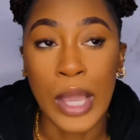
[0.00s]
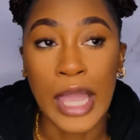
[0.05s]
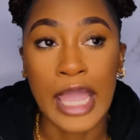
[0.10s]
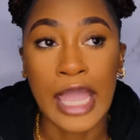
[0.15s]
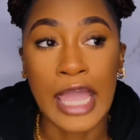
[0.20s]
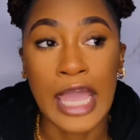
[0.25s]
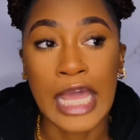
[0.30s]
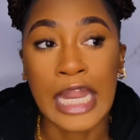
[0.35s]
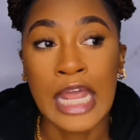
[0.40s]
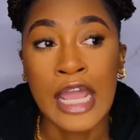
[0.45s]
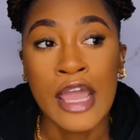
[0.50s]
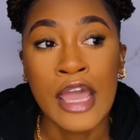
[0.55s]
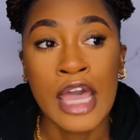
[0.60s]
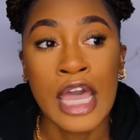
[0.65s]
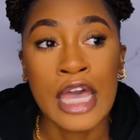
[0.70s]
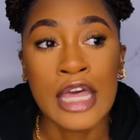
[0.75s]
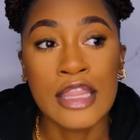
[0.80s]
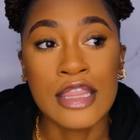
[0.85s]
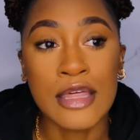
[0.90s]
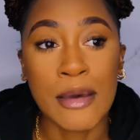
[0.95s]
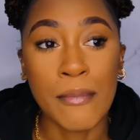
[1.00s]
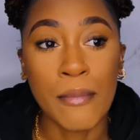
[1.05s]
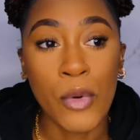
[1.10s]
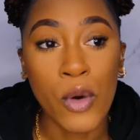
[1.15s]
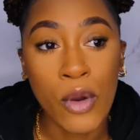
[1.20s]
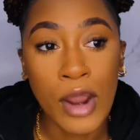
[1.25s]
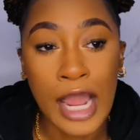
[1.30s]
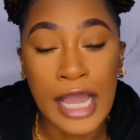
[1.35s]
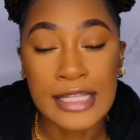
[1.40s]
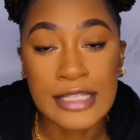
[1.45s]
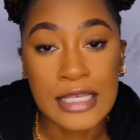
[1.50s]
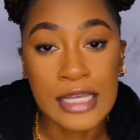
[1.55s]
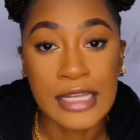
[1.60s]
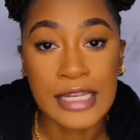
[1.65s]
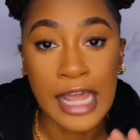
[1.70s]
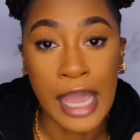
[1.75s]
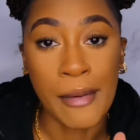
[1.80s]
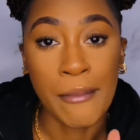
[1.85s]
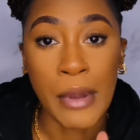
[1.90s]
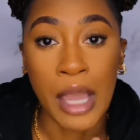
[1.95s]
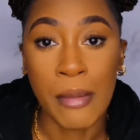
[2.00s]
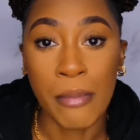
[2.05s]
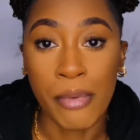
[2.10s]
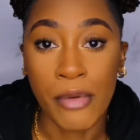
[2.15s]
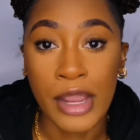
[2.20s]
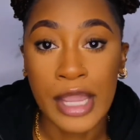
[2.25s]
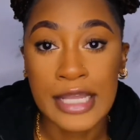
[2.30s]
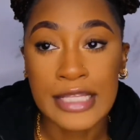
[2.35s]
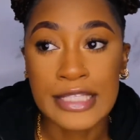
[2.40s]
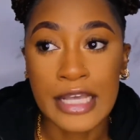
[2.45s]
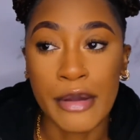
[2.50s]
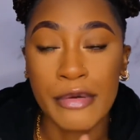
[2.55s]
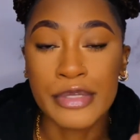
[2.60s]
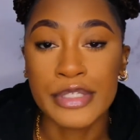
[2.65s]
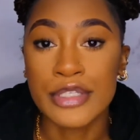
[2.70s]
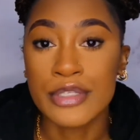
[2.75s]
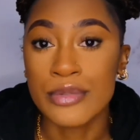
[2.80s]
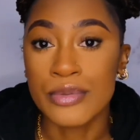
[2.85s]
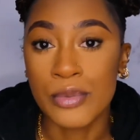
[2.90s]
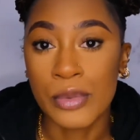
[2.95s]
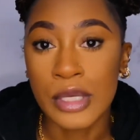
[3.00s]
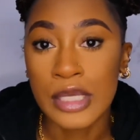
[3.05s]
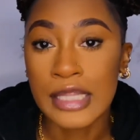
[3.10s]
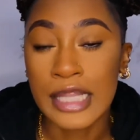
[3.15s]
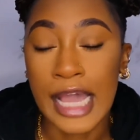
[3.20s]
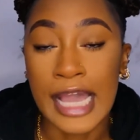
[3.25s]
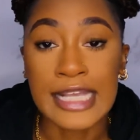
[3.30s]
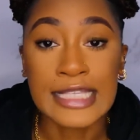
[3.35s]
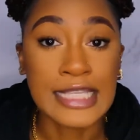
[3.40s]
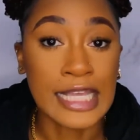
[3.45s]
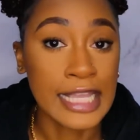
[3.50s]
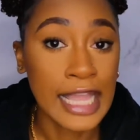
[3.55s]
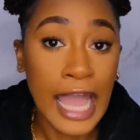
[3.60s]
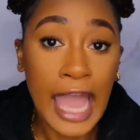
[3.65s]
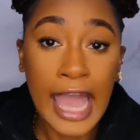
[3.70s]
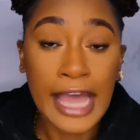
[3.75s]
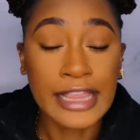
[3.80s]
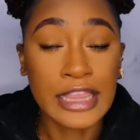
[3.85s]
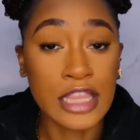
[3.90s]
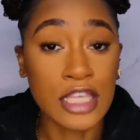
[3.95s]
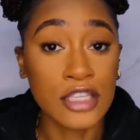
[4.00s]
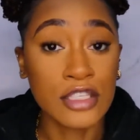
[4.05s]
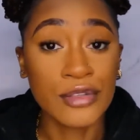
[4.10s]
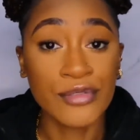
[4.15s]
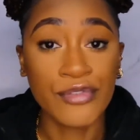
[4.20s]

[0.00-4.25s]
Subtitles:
And the more I took down my braids, I would just realize, like, I had this